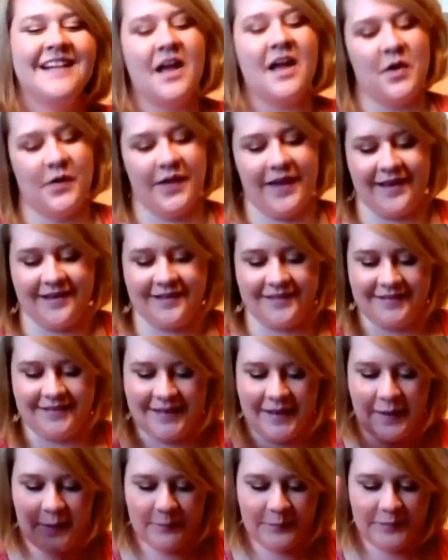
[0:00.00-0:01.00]
Okay,
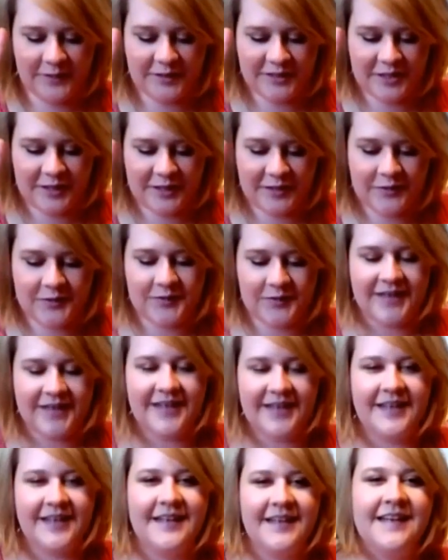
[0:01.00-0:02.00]
number 2.
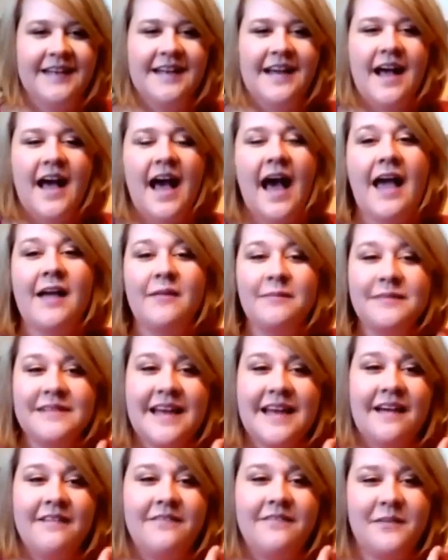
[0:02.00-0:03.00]
I'm
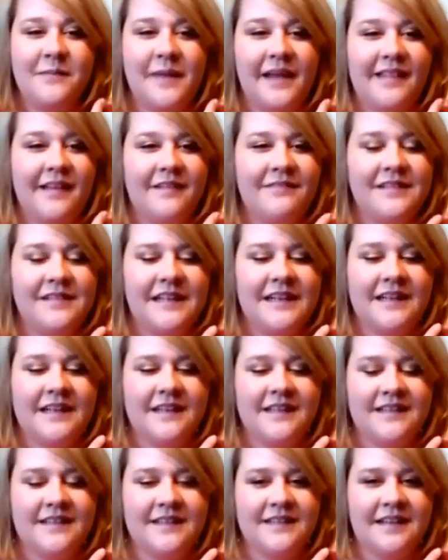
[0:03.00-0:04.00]
deaf in my left
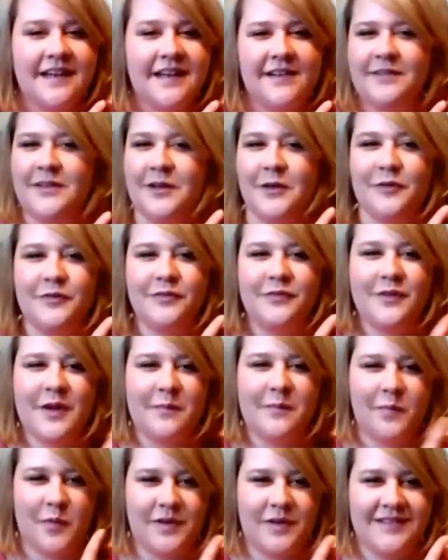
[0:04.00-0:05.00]
ear. I don't know if
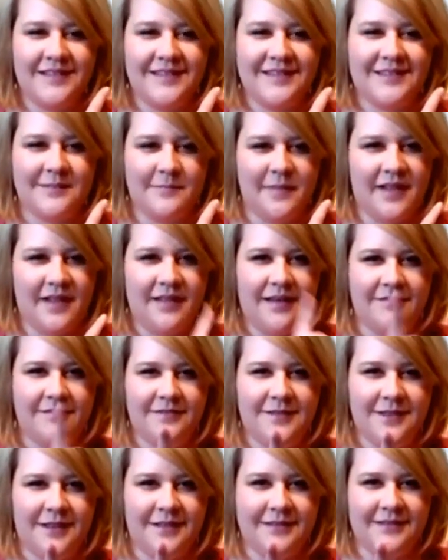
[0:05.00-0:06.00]
I'm pointing to my
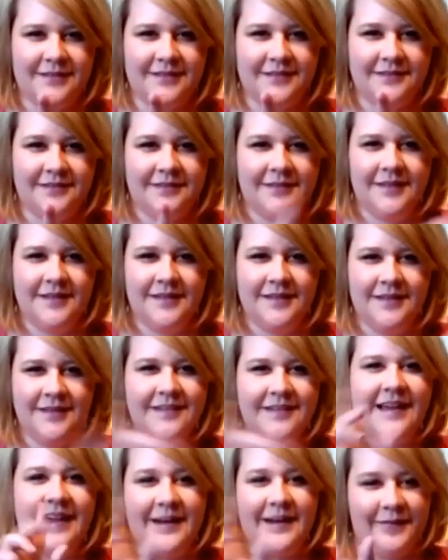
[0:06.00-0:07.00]
left on the...
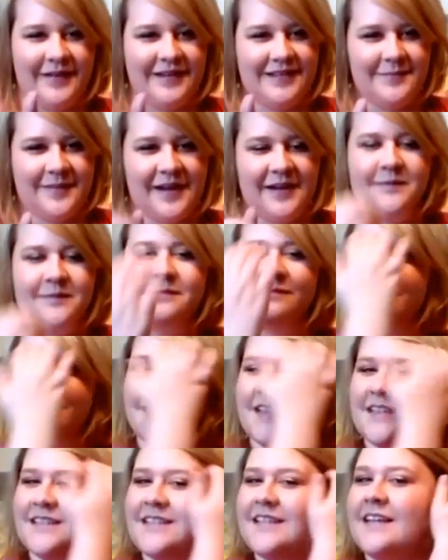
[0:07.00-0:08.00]
Anyway, it doesn't matter.
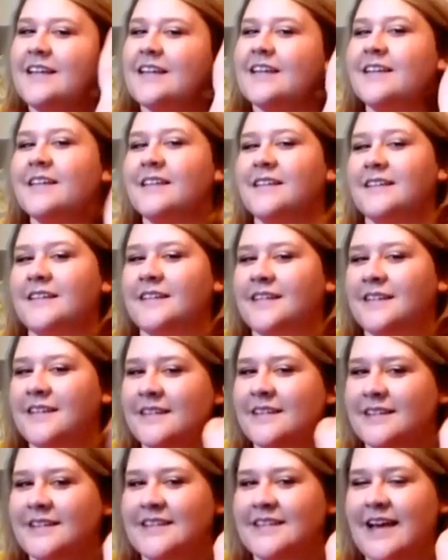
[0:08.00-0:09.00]
This ear,
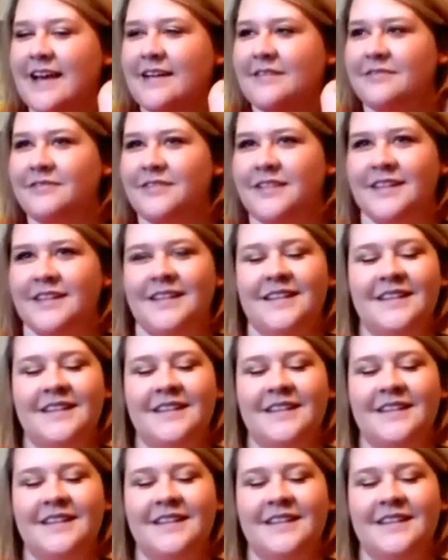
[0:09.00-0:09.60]
deaf.